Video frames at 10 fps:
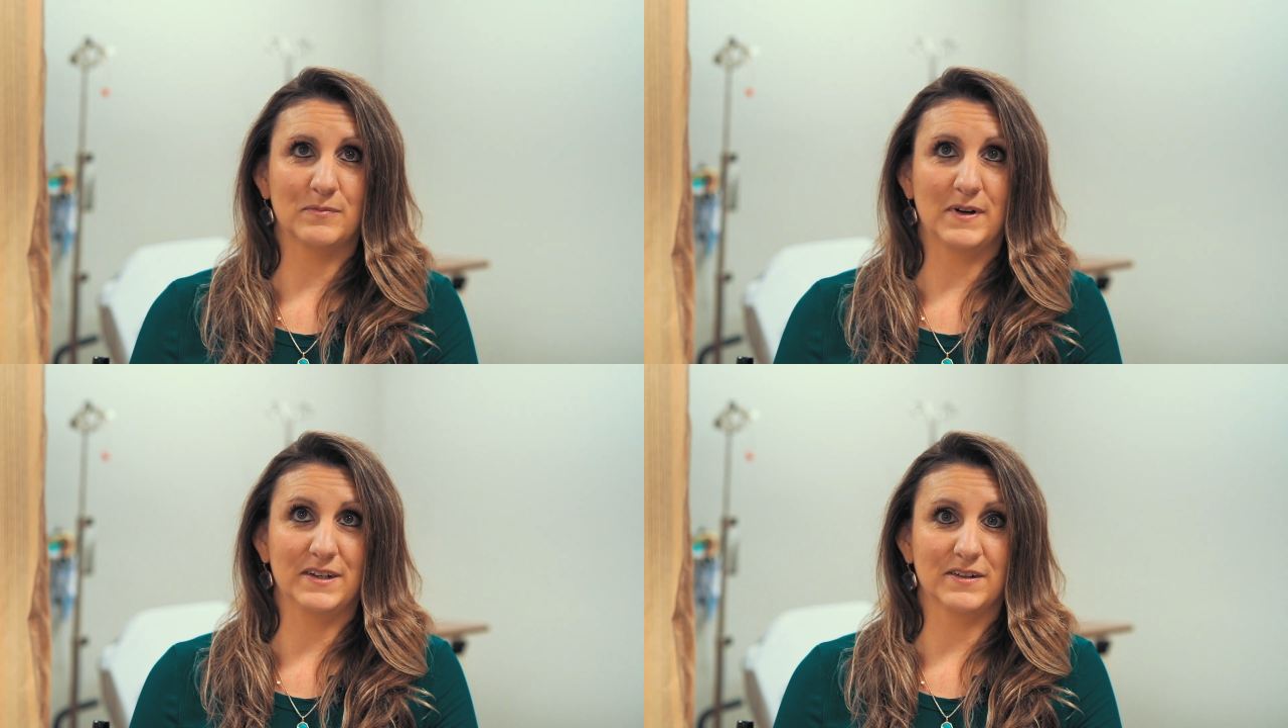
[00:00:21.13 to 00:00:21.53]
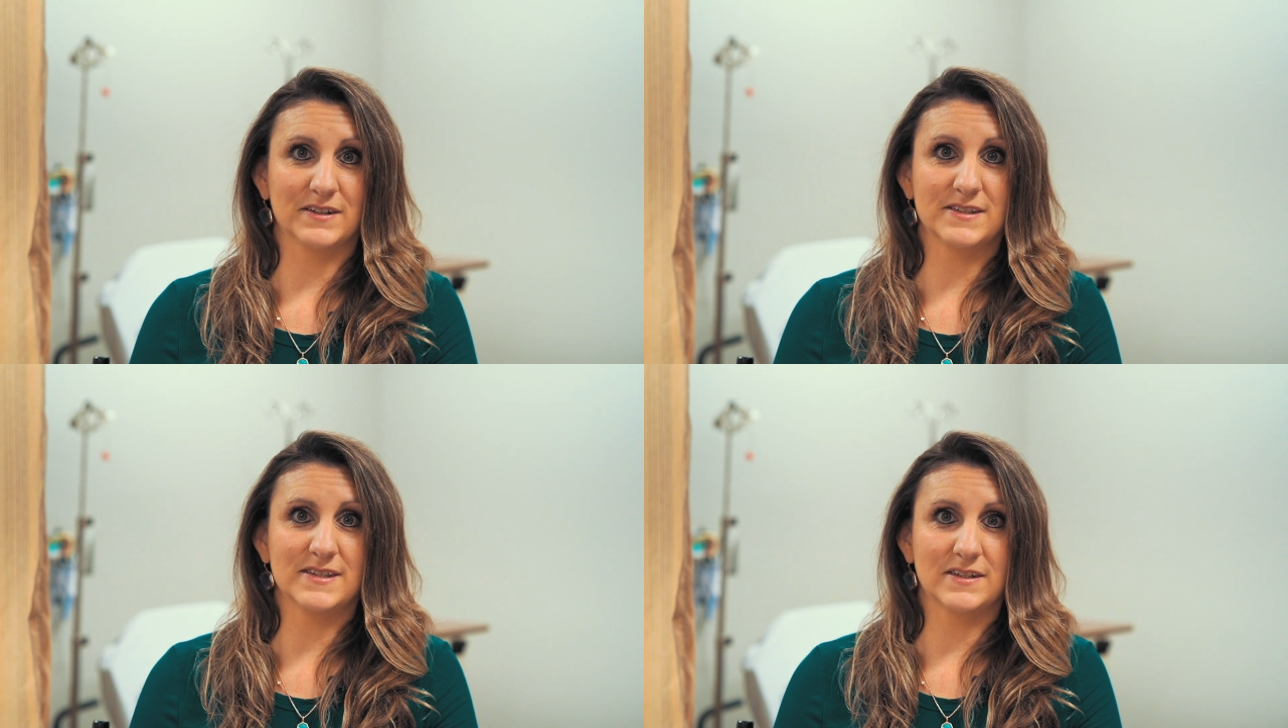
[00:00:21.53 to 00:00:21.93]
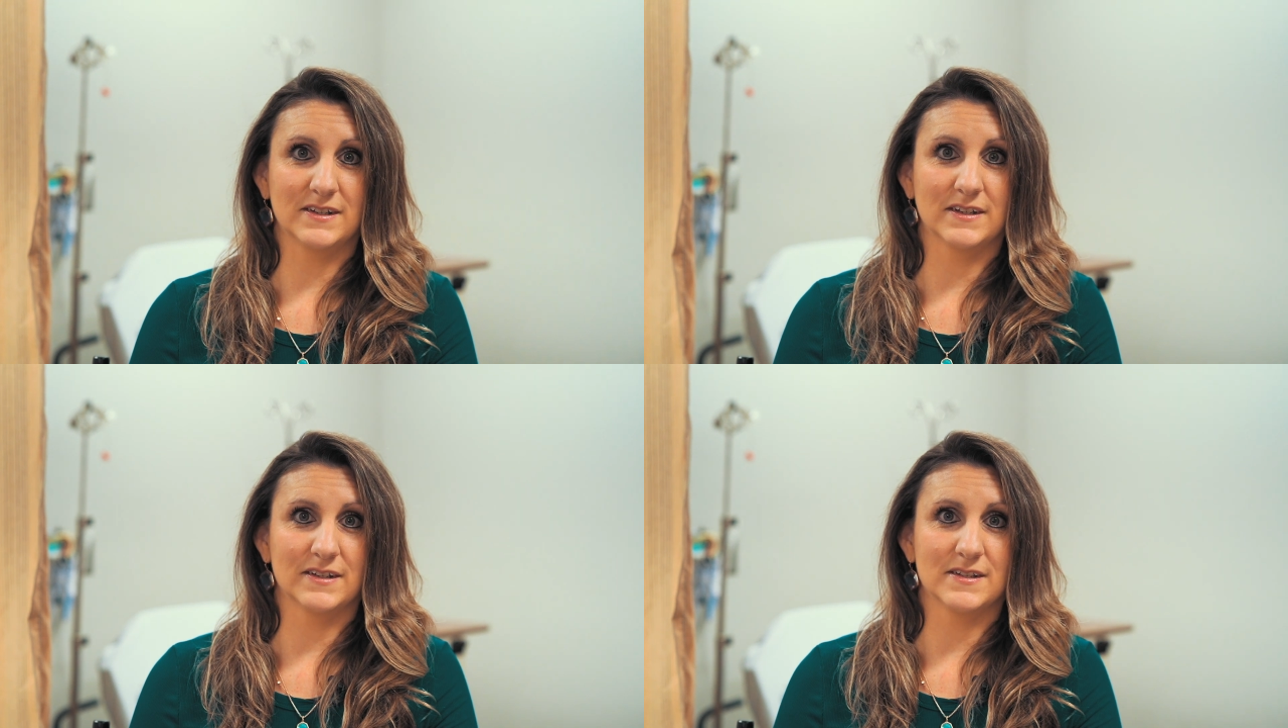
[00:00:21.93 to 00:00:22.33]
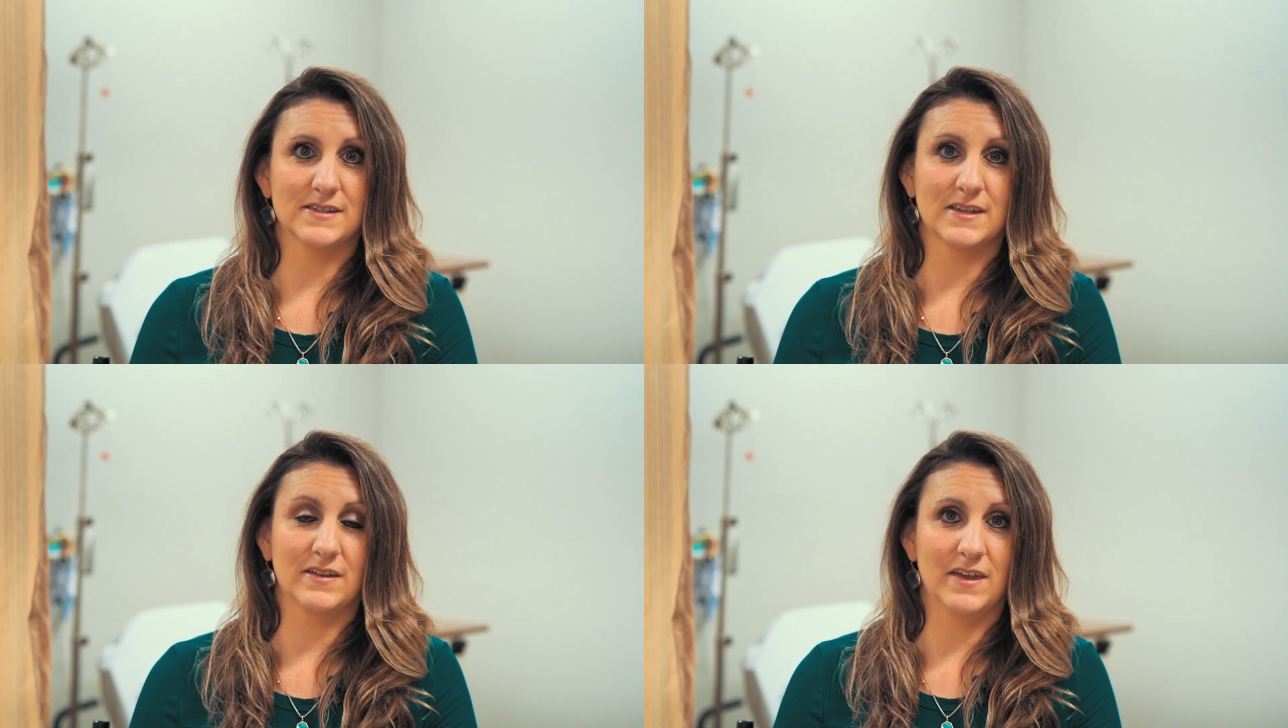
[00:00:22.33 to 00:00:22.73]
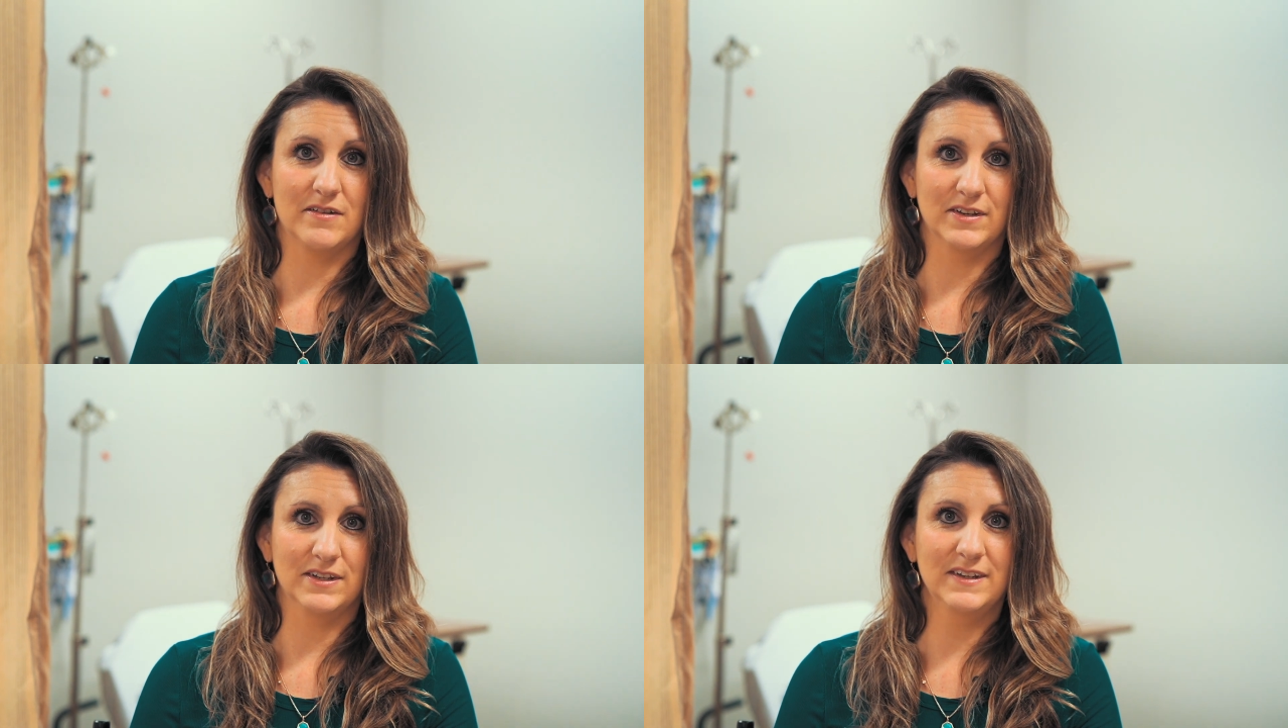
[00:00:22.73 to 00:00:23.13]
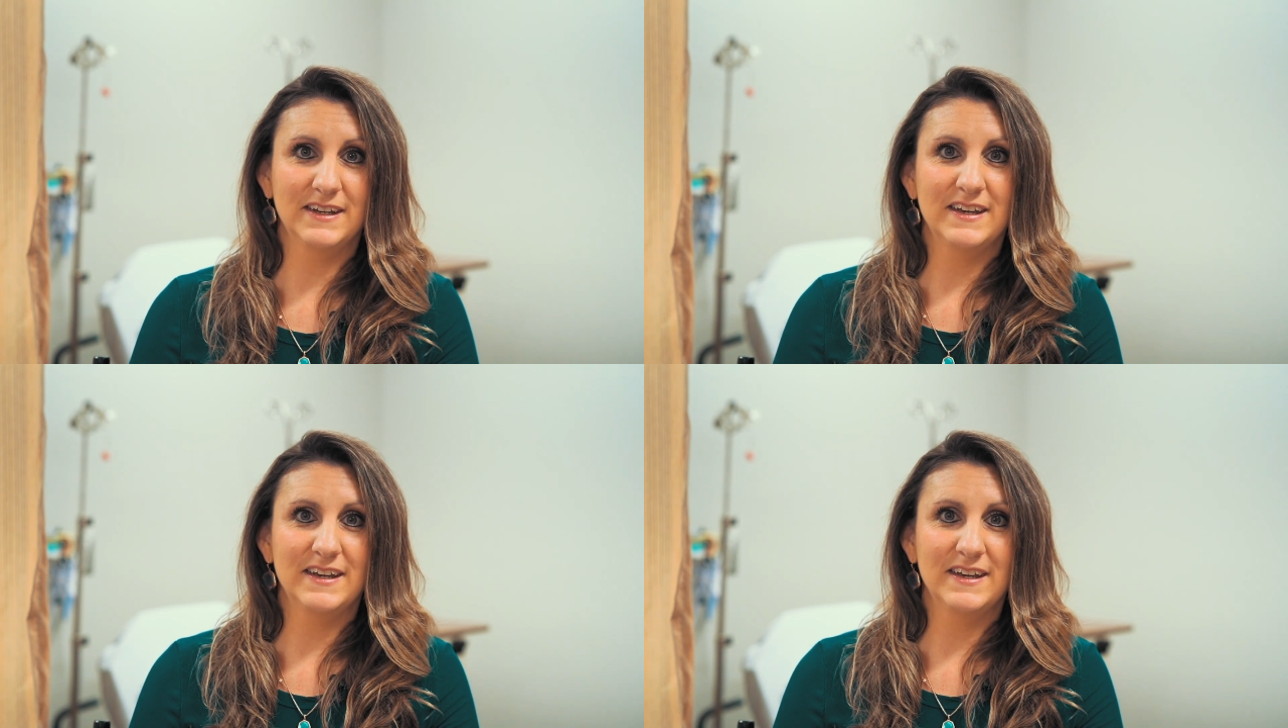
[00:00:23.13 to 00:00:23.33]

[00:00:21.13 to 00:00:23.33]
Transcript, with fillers: my youngest is 11,